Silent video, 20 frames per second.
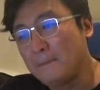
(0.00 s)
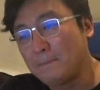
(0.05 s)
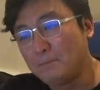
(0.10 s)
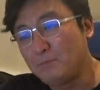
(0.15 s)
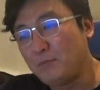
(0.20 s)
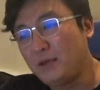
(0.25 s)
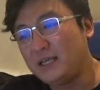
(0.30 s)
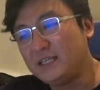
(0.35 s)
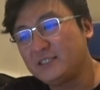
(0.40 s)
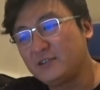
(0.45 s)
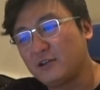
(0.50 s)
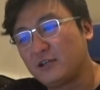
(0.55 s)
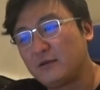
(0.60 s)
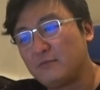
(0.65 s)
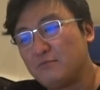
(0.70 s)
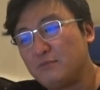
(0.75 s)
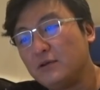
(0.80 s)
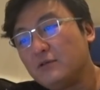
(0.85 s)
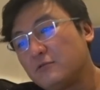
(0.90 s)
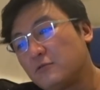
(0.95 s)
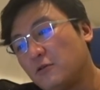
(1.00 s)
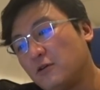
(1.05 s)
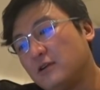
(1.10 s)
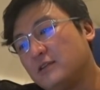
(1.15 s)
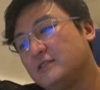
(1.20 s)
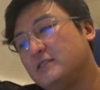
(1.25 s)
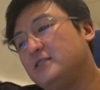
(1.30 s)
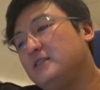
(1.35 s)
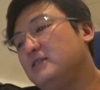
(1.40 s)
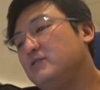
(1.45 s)
Based on the build
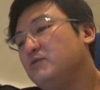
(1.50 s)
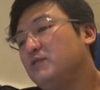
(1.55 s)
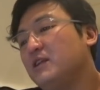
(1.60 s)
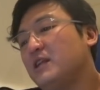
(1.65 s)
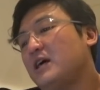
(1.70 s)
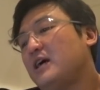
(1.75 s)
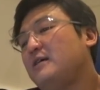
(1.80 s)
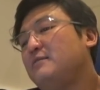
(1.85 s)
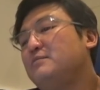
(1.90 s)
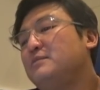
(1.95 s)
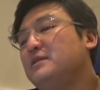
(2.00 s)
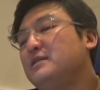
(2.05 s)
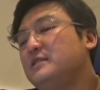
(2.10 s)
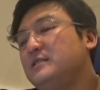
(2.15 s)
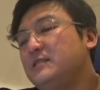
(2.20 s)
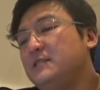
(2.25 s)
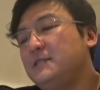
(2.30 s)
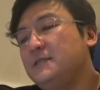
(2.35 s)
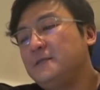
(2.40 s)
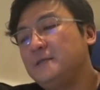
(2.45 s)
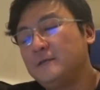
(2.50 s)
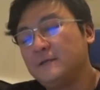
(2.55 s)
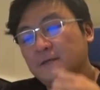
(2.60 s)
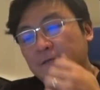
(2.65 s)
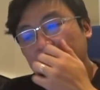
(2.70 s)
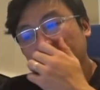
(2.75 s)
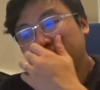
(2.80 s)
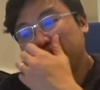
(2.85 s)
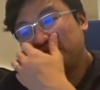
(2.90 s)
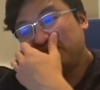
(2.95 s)
quality, reliability,
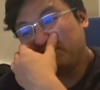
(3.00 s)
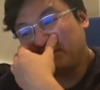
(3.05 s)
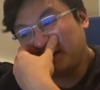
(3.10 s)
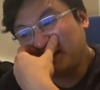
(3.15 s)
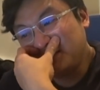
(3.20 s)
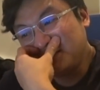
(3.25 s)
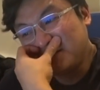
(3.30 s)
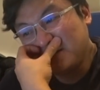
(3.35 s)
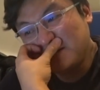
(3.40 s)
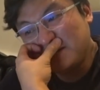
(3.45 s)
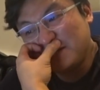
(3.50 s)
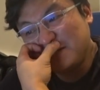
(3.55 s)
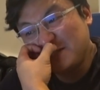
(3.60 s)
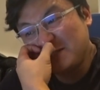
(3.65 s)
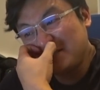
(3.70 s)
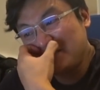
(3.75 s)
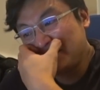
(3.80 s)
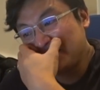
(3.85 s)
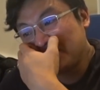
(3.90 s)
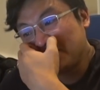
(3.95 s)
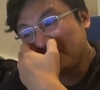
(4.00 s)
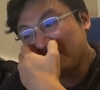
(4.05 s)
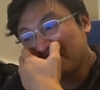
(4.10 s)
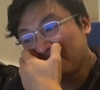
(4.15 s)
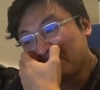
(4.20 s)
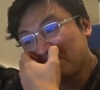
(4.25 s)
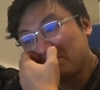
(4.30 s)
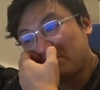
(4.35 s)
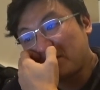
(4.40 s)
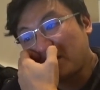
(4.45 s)
maintenance,
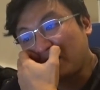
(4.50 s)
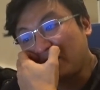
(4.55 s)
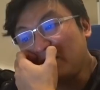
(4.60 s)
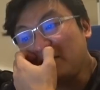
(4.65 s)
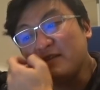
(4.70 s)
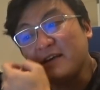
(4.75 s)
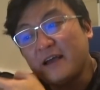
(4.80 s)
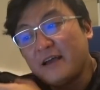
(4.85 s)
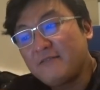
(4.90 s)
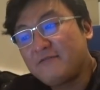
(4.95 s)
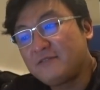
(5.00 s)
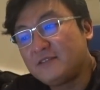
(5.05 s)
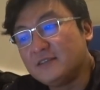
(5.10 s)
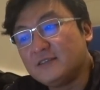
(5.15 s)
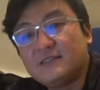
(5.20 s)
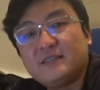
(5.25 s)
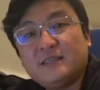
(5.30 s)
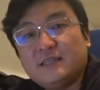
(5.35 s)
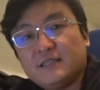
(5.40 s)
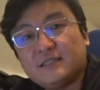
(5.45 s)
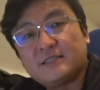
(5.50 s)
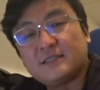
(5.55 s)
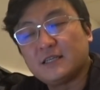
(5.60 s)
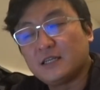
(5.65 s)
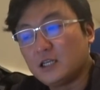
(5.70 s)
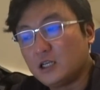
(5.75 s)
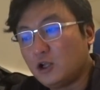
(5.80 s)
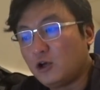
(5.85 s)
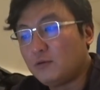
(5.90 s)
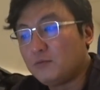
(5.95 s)
I think the F30 is
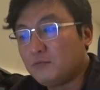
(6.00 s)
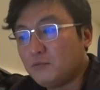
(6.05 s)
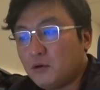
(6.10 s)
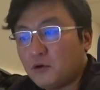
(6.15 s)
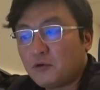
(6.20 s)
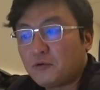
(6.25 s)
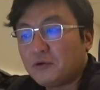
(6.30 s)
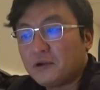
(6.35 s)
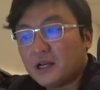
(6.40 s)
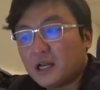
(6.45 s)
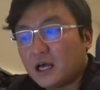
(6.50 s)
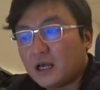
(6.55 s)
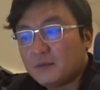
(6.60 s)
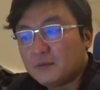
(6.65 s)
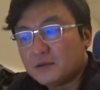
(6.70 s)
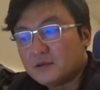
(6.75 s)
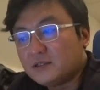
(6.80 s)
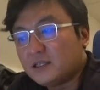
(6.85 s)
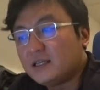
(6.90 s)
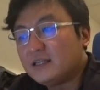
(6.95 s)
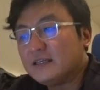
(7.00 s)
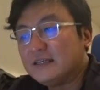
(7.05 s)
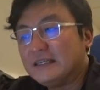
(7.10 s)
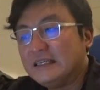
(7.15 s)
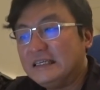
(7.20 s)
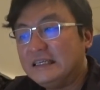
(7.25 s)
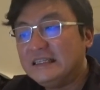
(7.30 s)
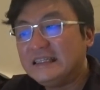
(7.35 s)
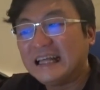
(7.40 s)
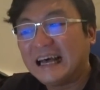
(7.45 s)
a lot more reliable than the
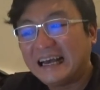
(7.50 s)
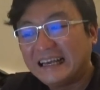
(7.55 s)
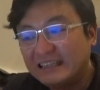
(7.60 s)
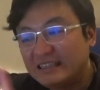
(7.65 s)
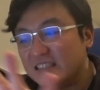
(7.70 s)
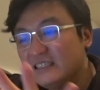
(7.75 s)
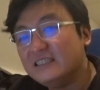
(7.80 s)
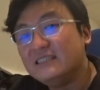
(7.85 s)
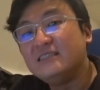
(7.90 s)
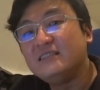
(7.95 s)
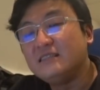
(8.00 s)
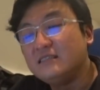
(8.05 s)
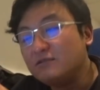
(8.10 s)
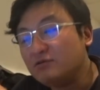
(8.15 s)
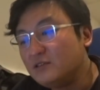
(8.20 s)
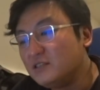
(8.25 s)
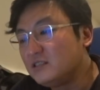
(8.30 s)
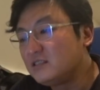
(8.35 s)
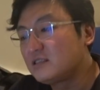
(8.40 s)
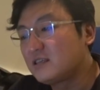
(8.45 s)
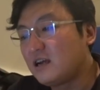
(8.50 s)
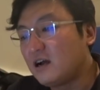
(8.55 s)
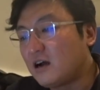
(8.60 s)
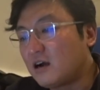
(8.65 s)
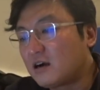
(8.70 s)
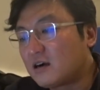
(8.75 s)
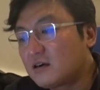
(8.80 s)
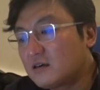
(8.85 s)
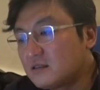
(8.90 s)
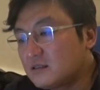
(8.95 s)
E90 series
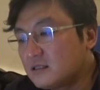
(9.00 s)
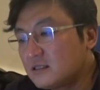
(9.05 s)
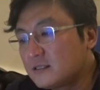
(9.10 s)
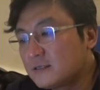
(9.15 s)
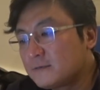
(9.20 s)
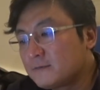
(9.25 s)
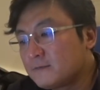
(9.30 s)
cars.